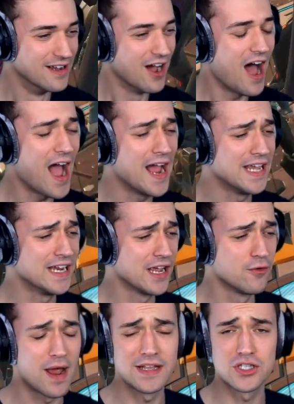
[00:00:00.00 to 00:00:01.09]
Alright, Ian, are
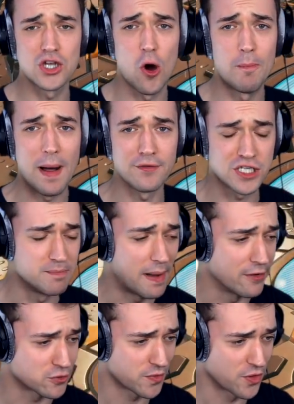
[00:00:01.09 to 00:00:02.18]
you ready to go bouncy
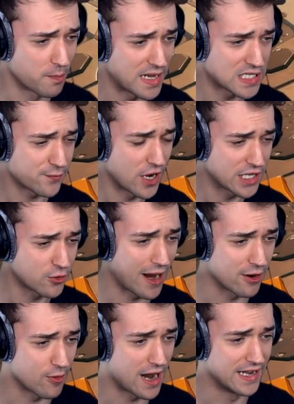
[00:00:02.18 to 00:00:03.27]
bounce with your best friend
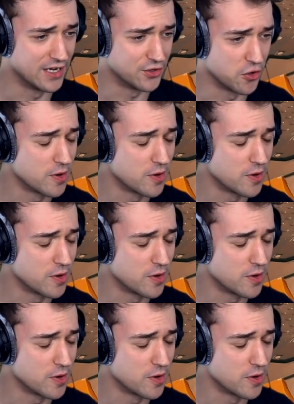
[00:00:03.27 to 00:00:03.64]
Crainer right here, dude?